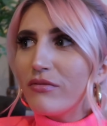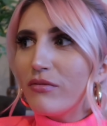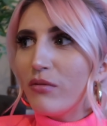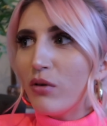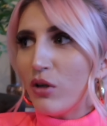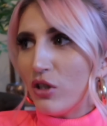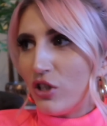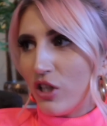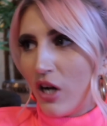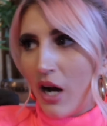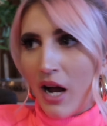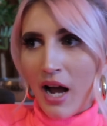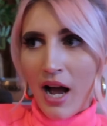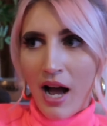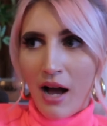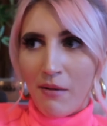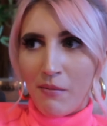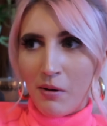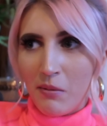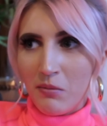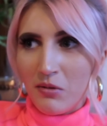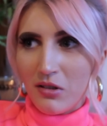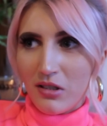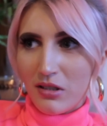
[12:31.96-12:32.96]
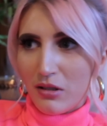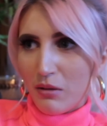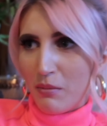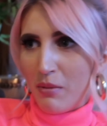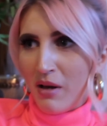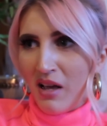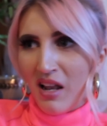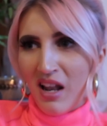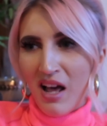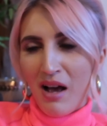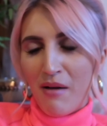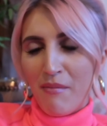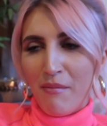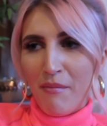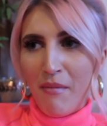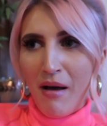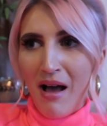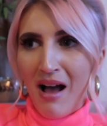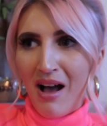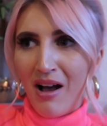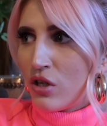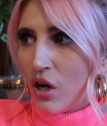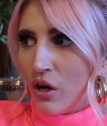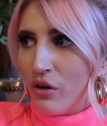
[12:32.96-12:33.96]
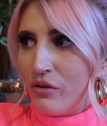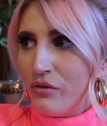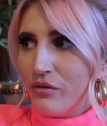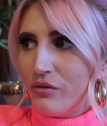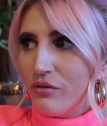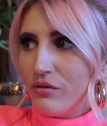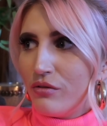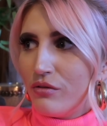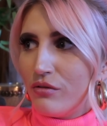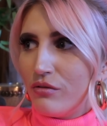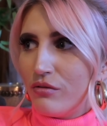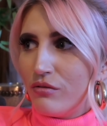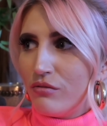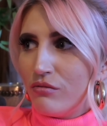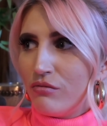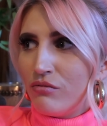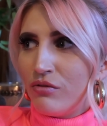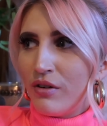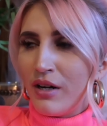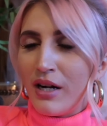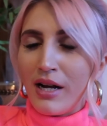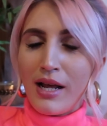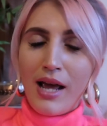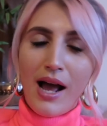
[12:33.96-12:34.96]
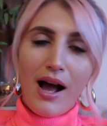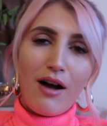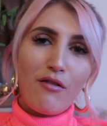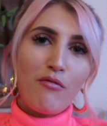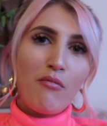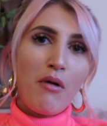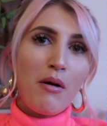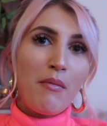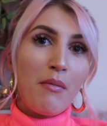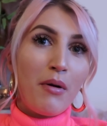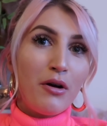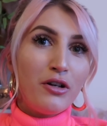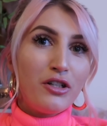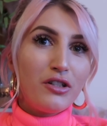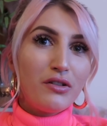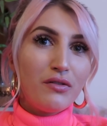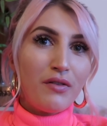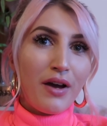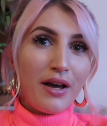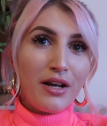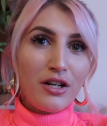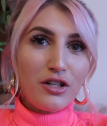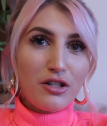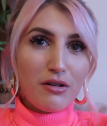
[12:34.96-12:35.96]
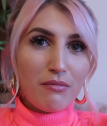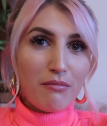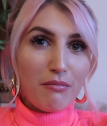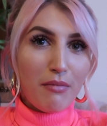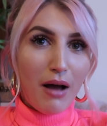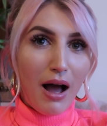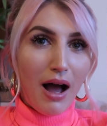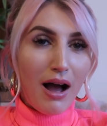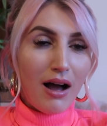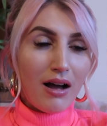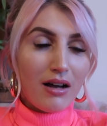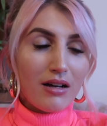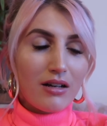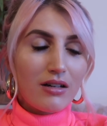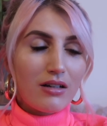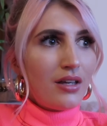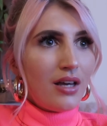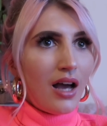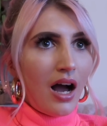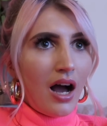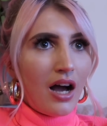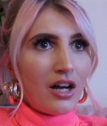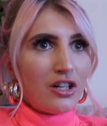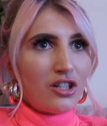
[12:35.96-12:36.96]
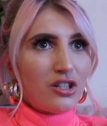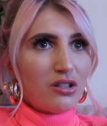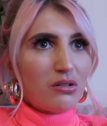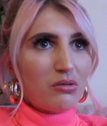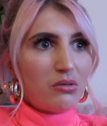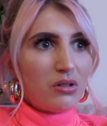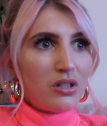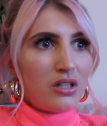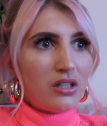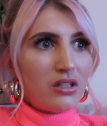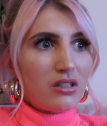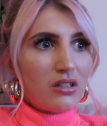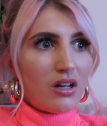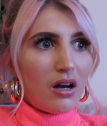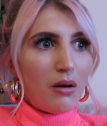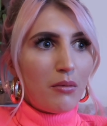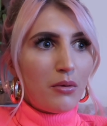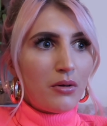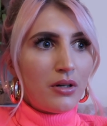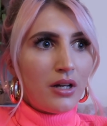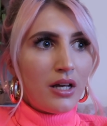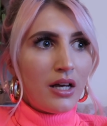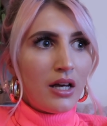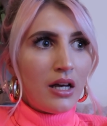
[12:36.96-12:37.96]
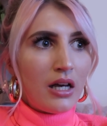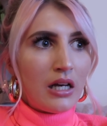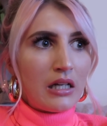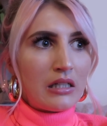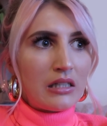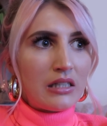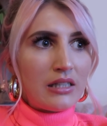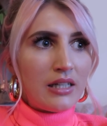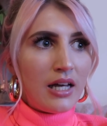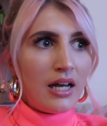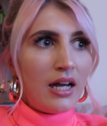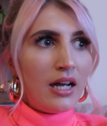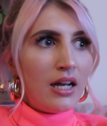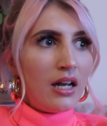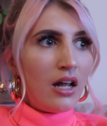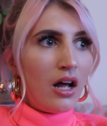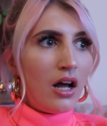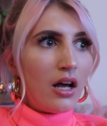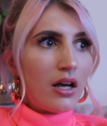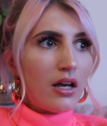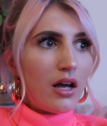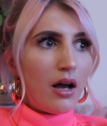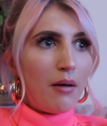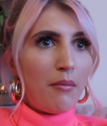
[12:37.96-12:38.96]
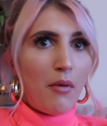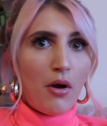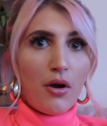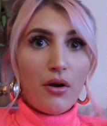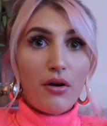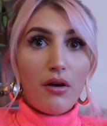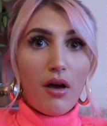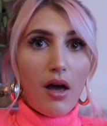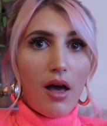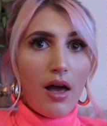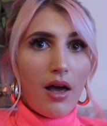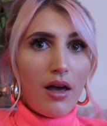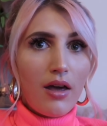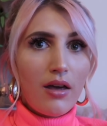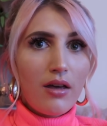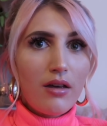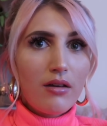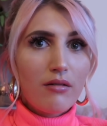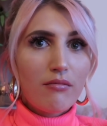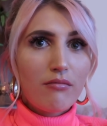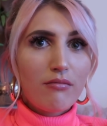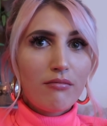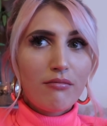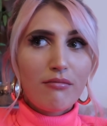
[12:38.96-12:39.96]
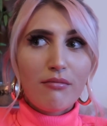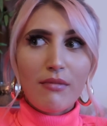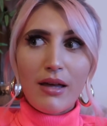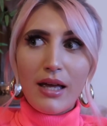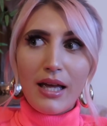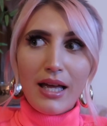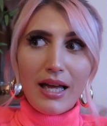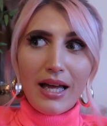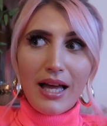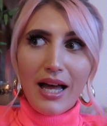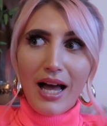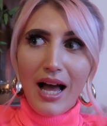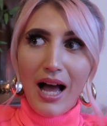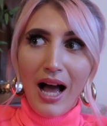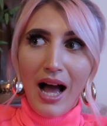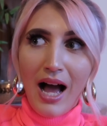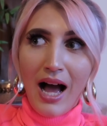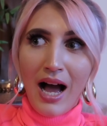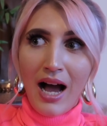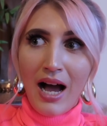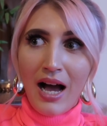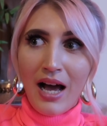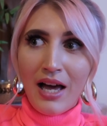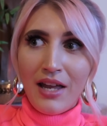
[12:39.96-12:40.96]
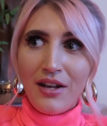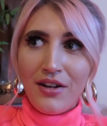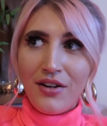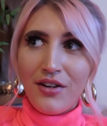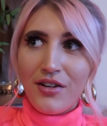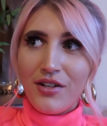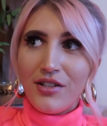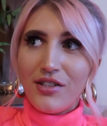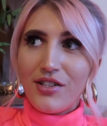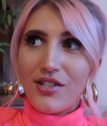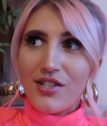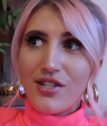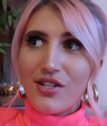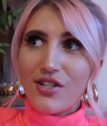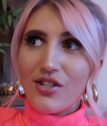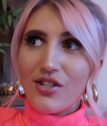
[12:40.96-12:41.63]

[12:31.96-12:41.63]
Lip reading: which I am. I'm just a bit like meh. Don't really have my motivation back. Yeah, I just wanted to come on here and say, like, I'm okay, and